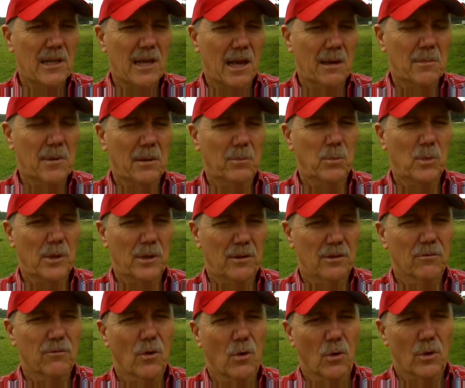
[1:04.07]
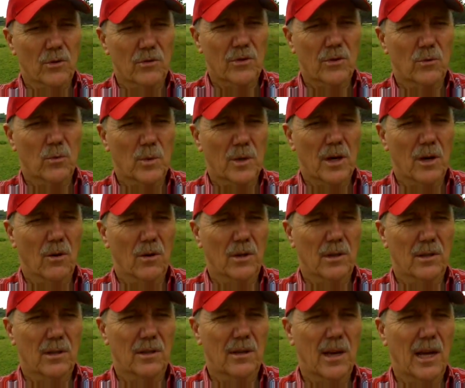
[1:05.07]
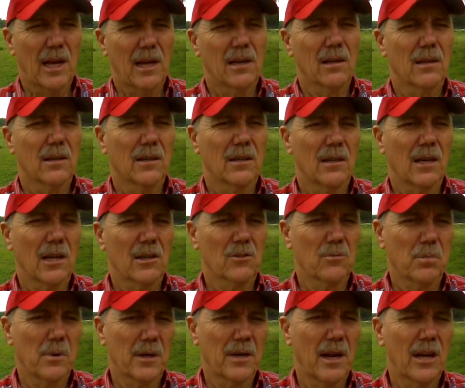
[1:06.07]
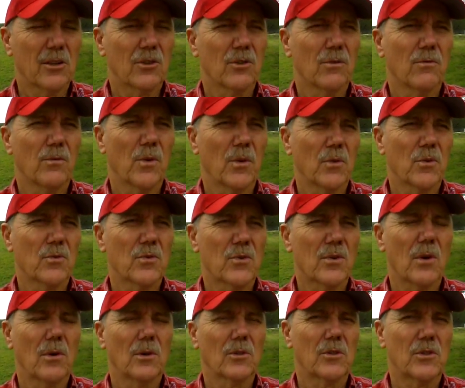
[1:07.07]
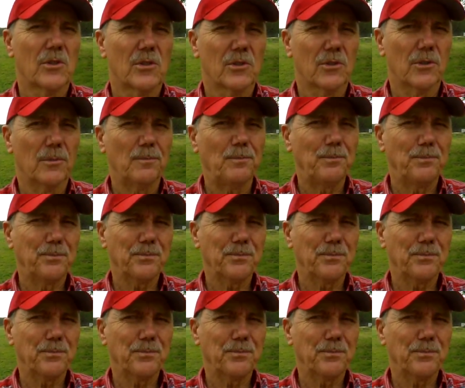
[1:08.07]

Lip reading: he came up with, of course, as we know it today, an explanation for the solar system.